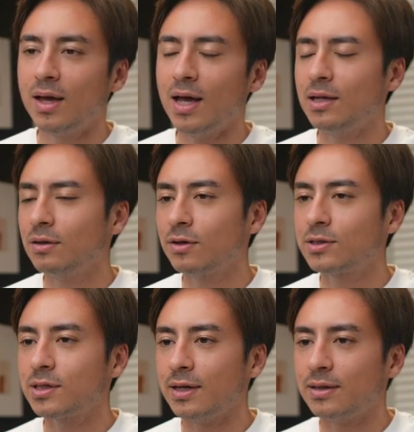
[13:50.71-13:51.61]
And it
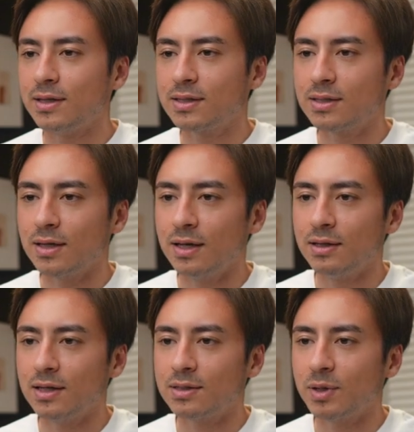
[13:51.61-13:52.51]
looks like this, in this